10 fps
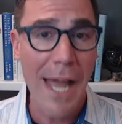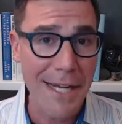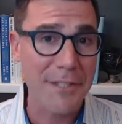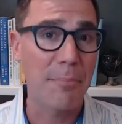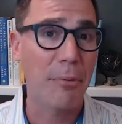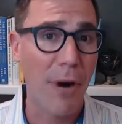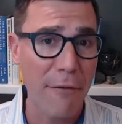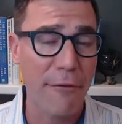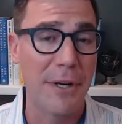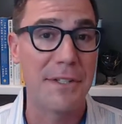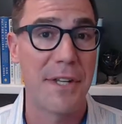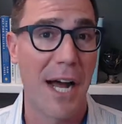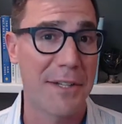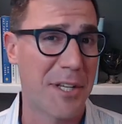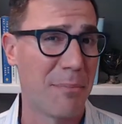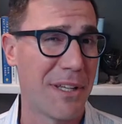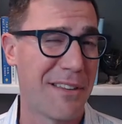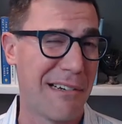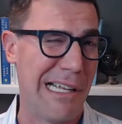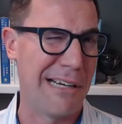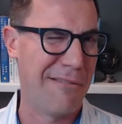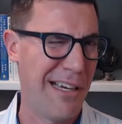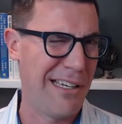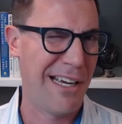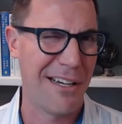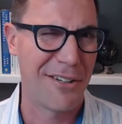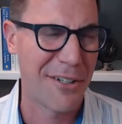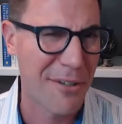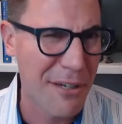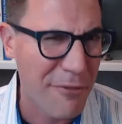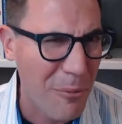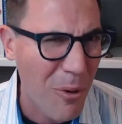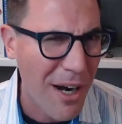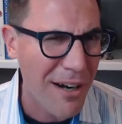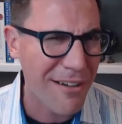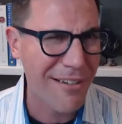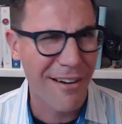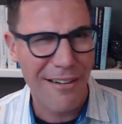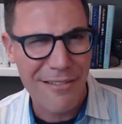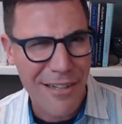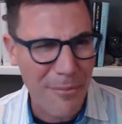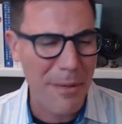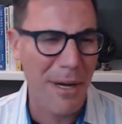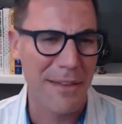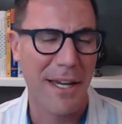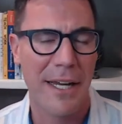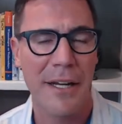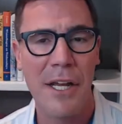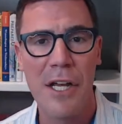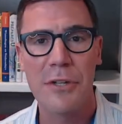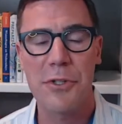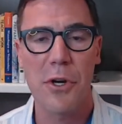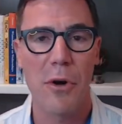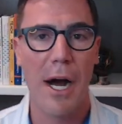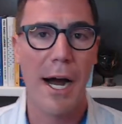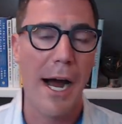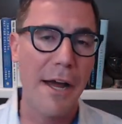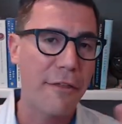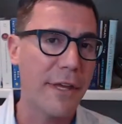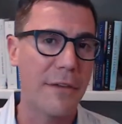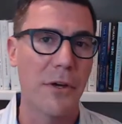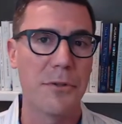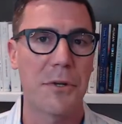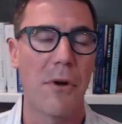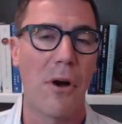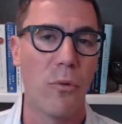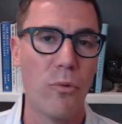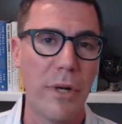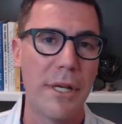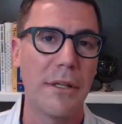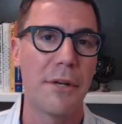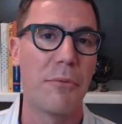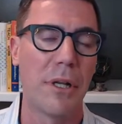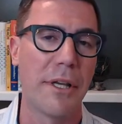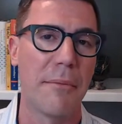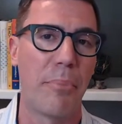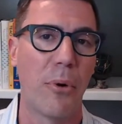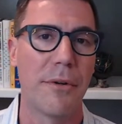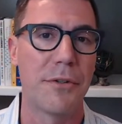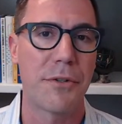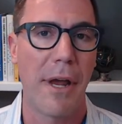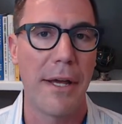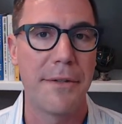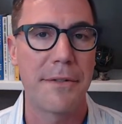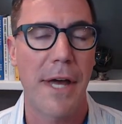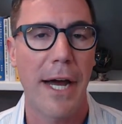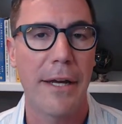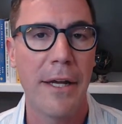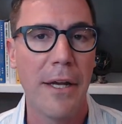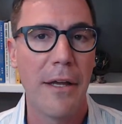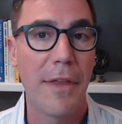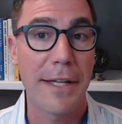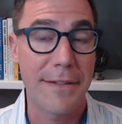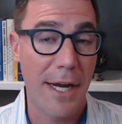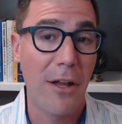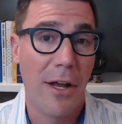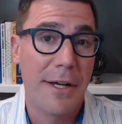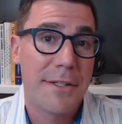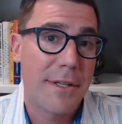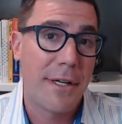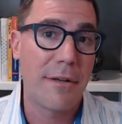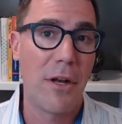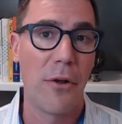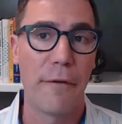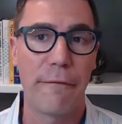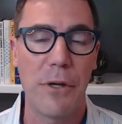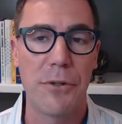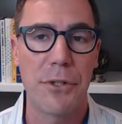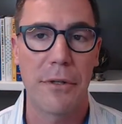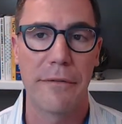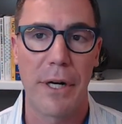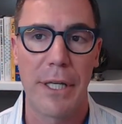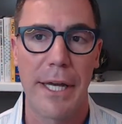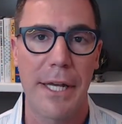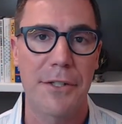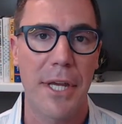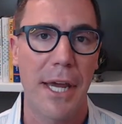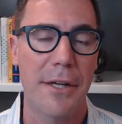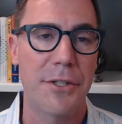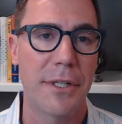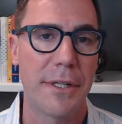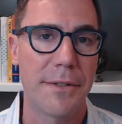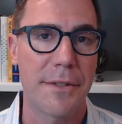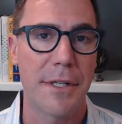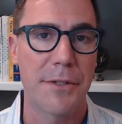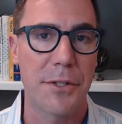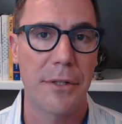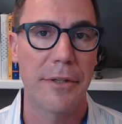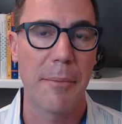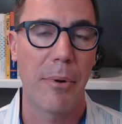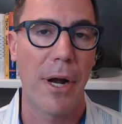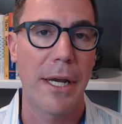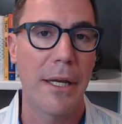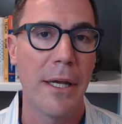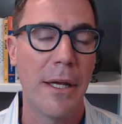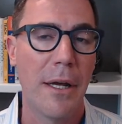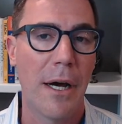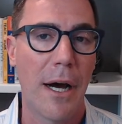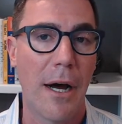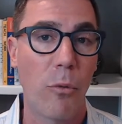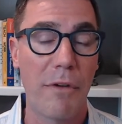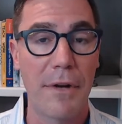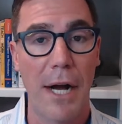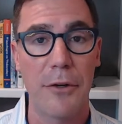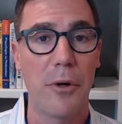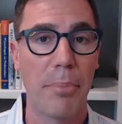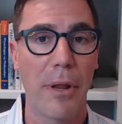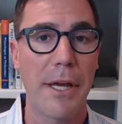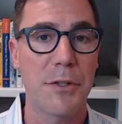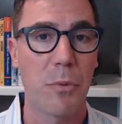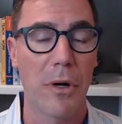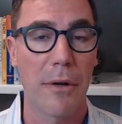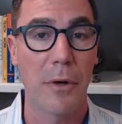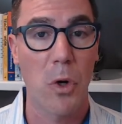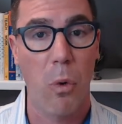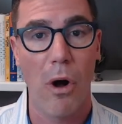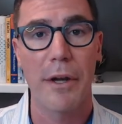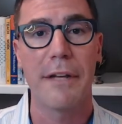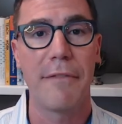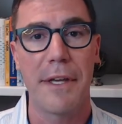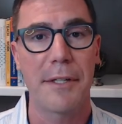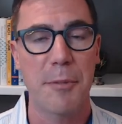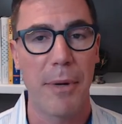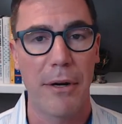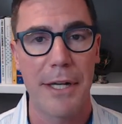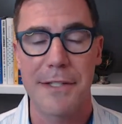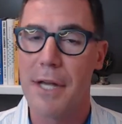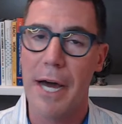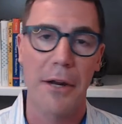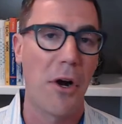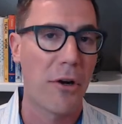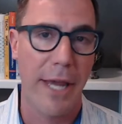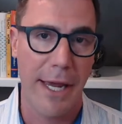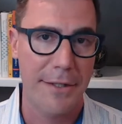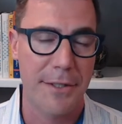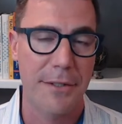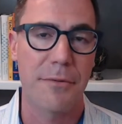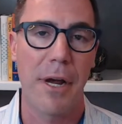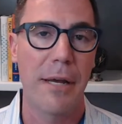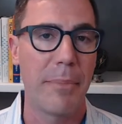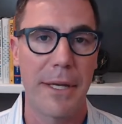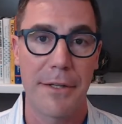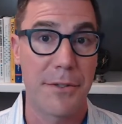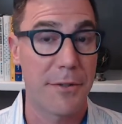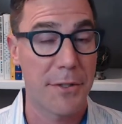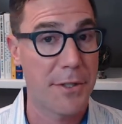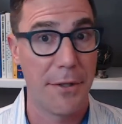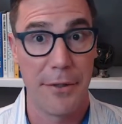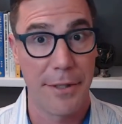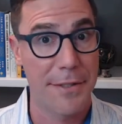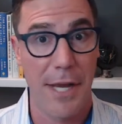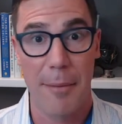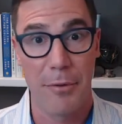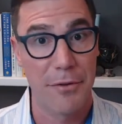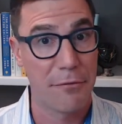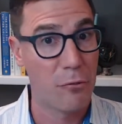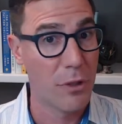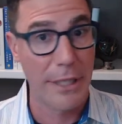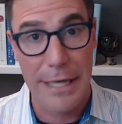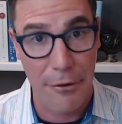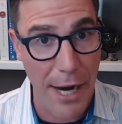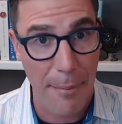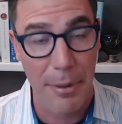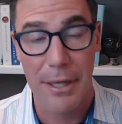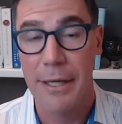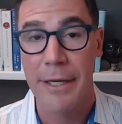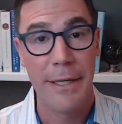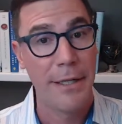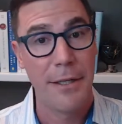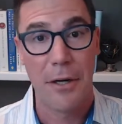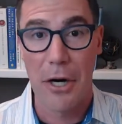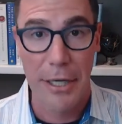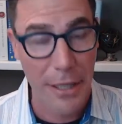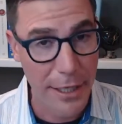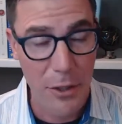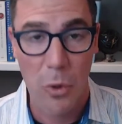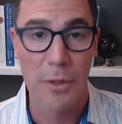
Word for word: as a preference not something that they're like what you got your degree from where you know tell me about that so I, I think those are all really, really important trends that that tell us that you know the future of online education is is certainly bright. Uh, we've gotten to a place where the quality of the experience, not in all cases, right? Because there's still examples of really crappy online